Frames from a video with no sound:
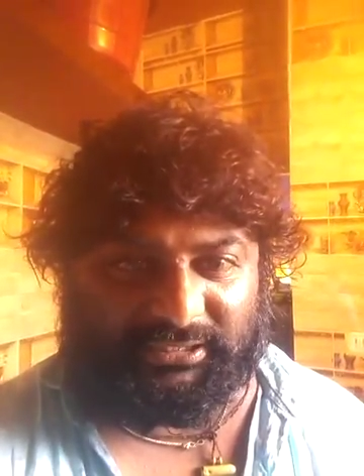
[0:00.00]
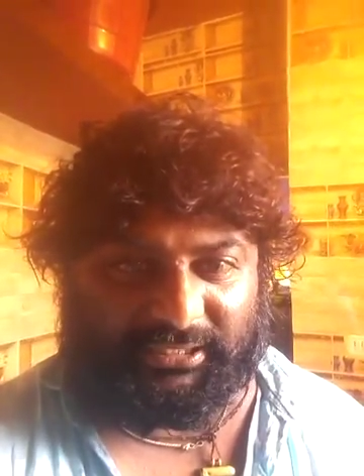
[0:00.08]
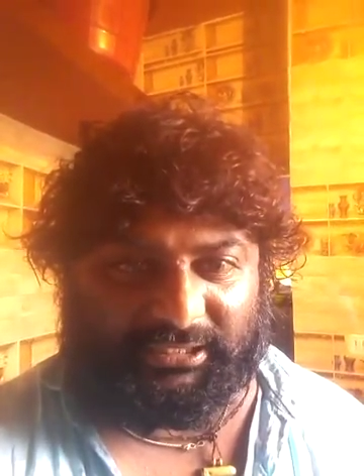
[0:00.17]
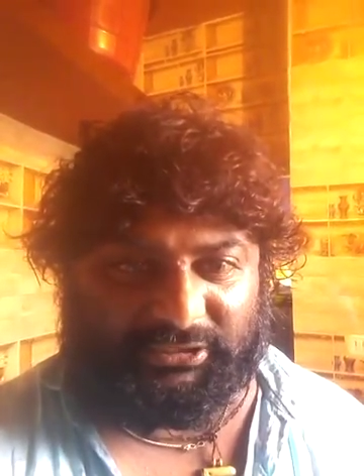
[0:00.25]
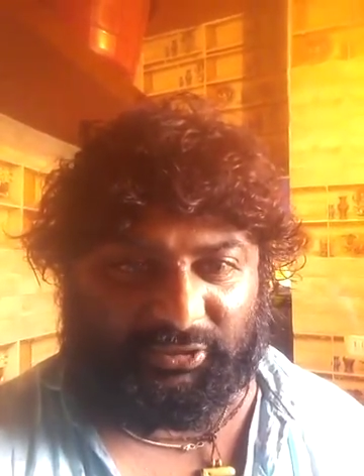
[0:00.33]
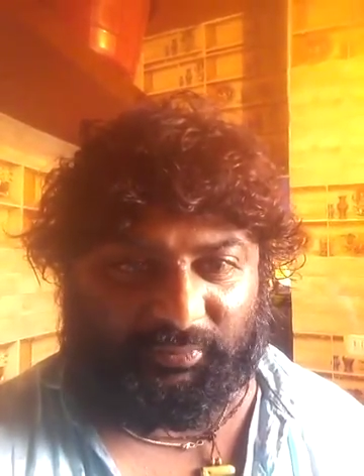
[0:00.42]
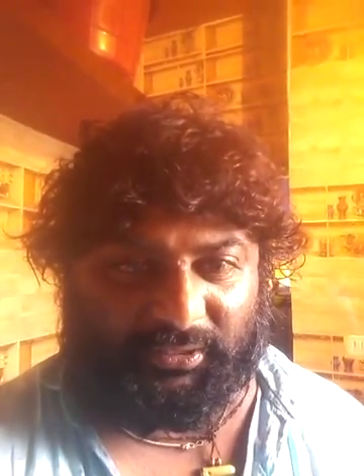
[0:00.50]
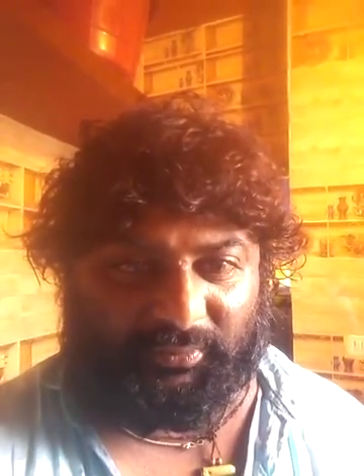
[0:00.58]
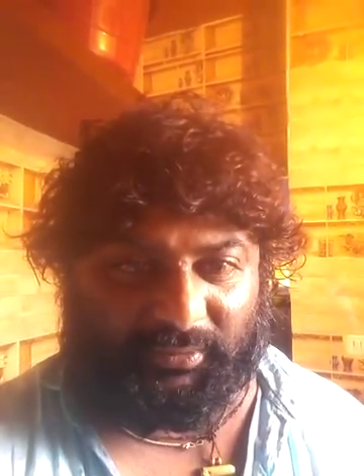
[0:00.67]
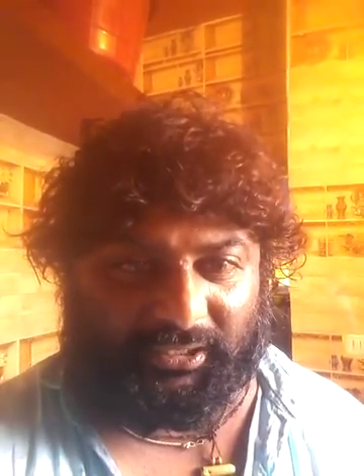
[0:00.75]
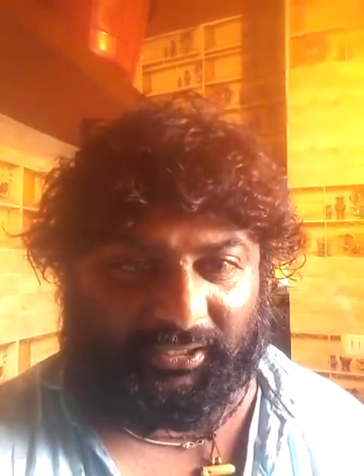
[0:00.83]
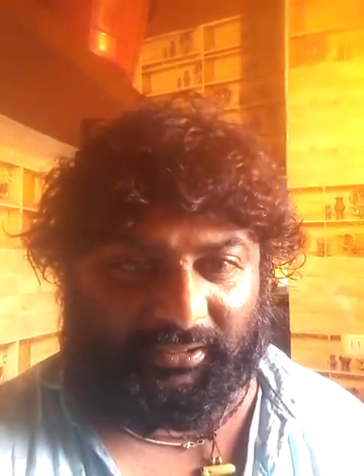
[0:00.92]
Second, she'll be
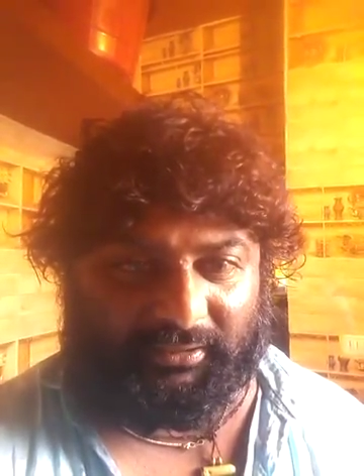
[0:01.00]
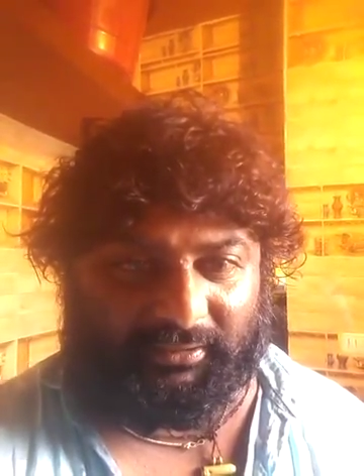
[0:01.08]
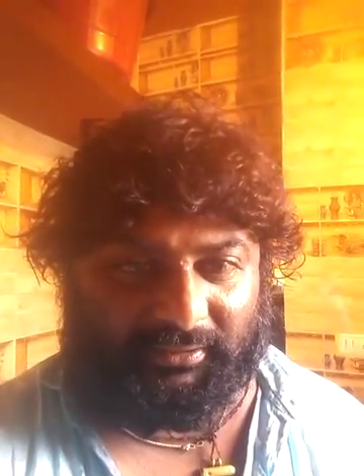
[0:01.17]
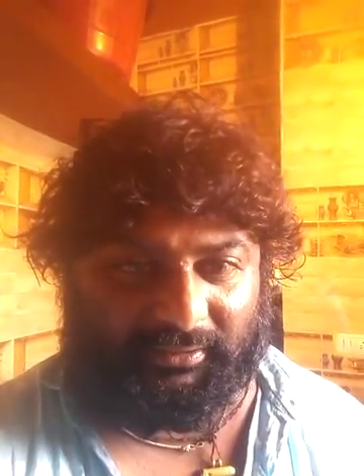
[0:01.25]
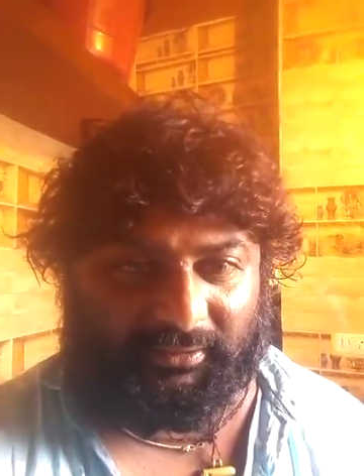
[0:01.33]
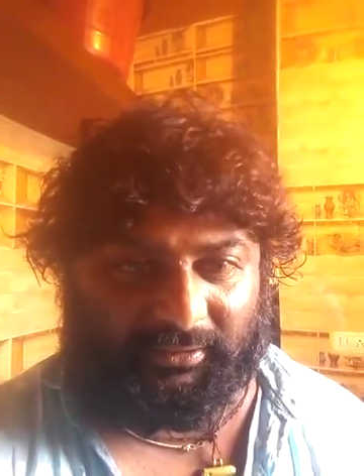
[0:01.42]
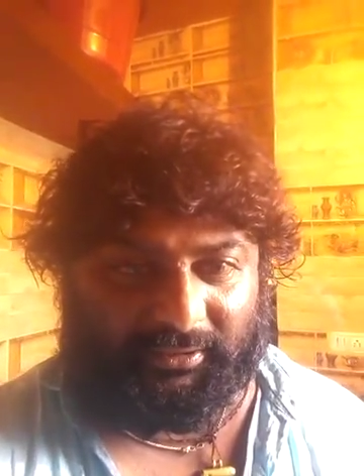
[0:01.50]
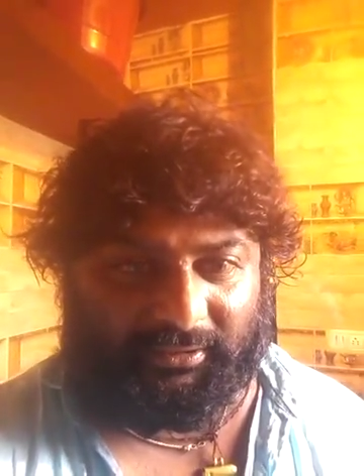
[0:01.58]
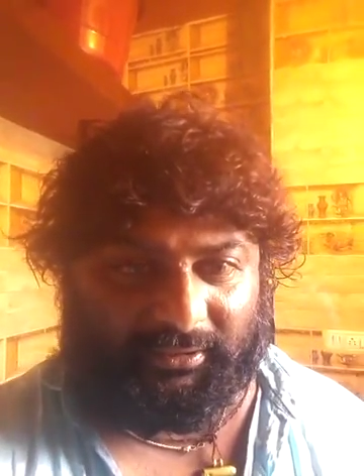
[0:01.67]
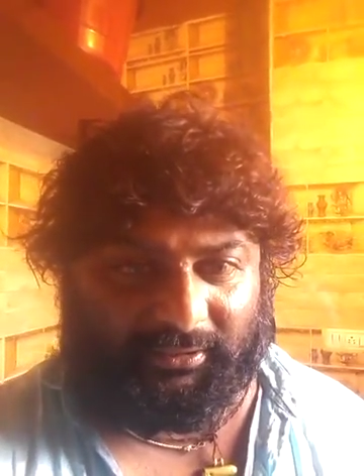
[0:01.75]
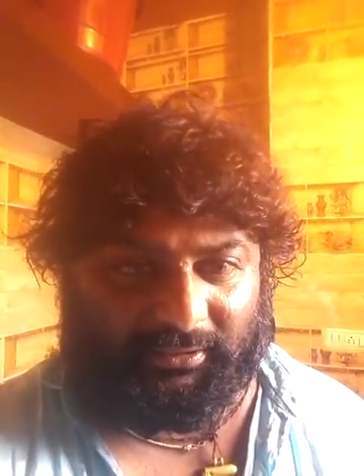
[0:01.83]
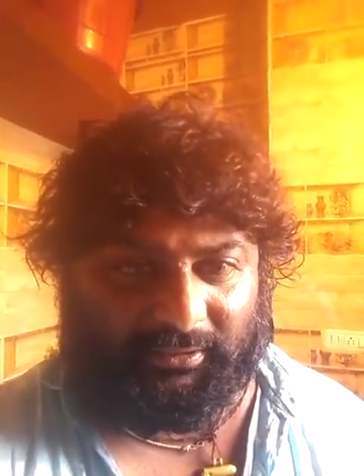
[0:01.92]
in Mandya.
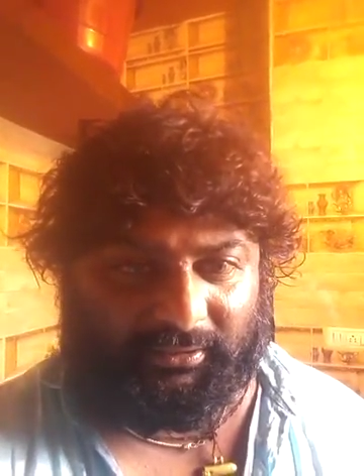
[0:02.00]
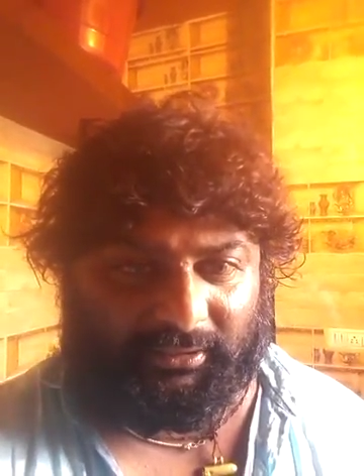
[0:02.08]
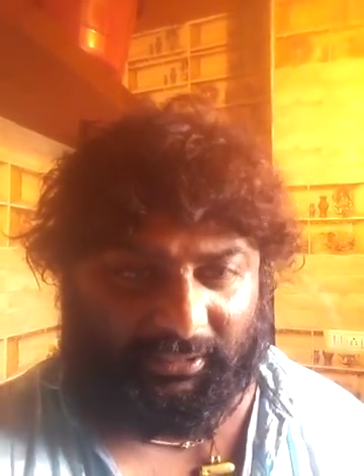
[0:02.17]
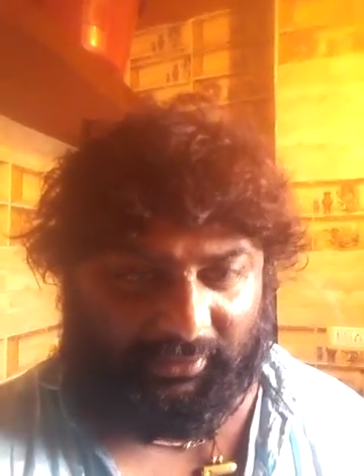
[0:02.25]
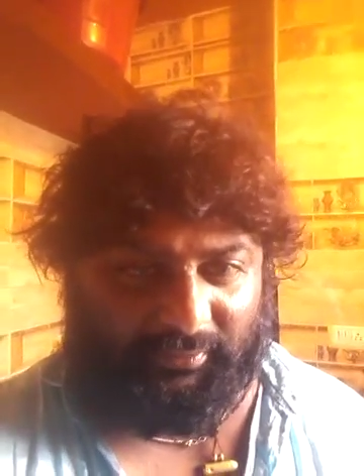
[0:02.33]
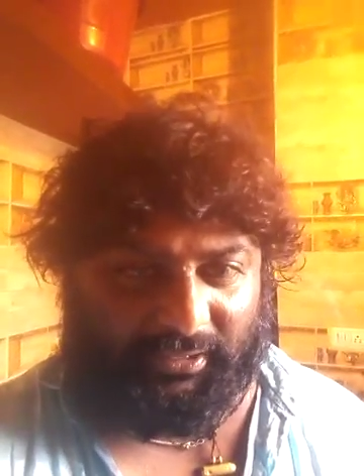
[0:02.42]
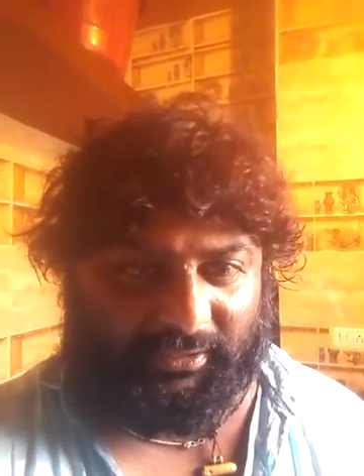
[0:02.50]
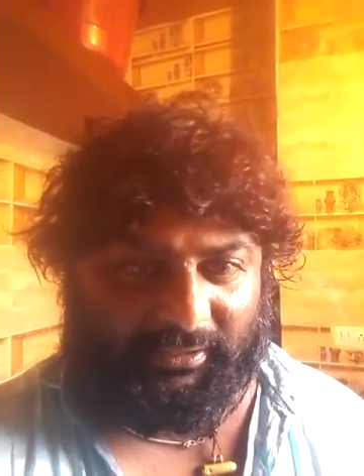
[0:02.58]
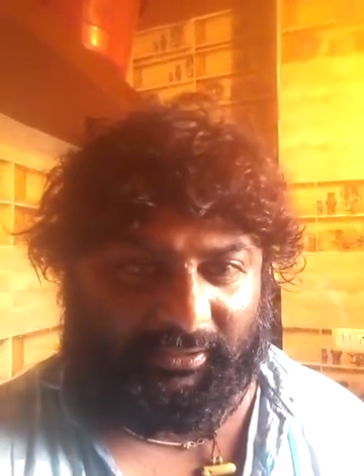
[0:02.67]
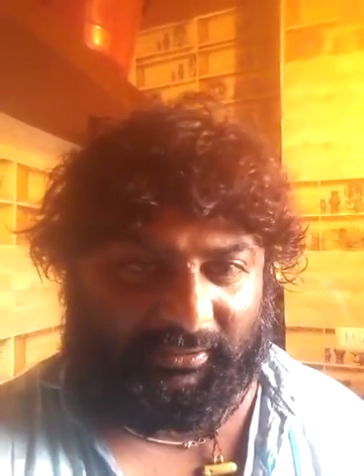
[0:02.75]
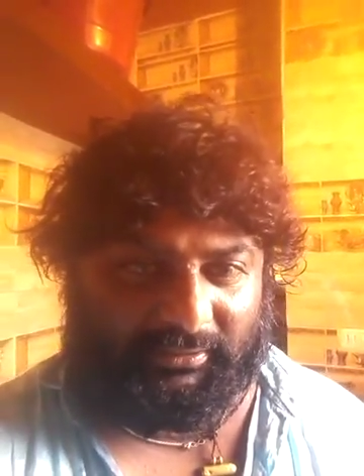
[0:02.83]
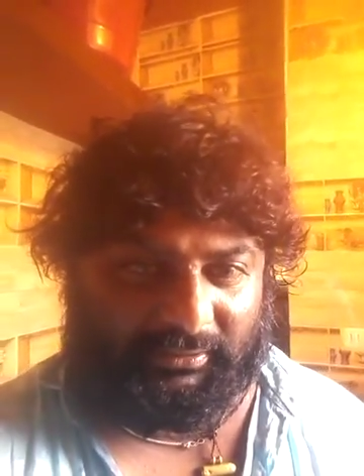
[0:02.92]
Anyway,
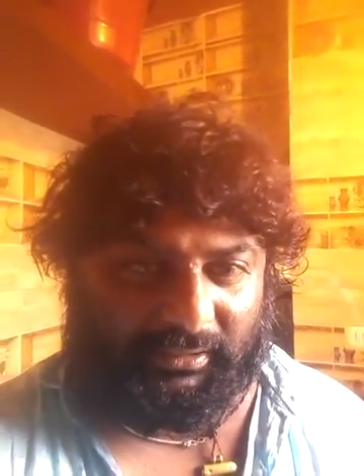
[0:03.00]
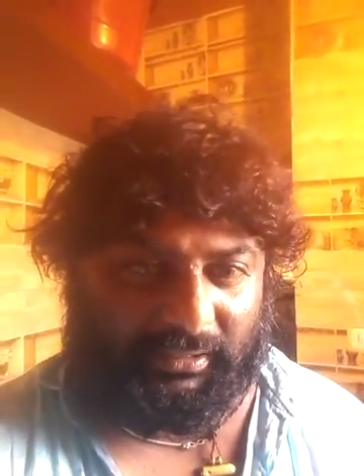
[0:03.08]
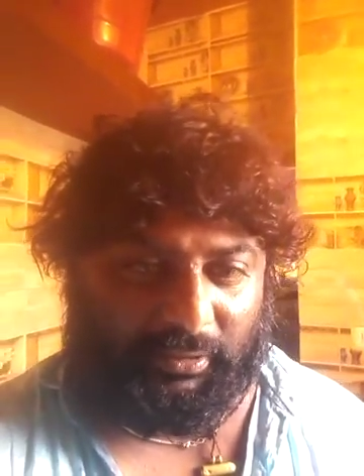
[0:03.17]
the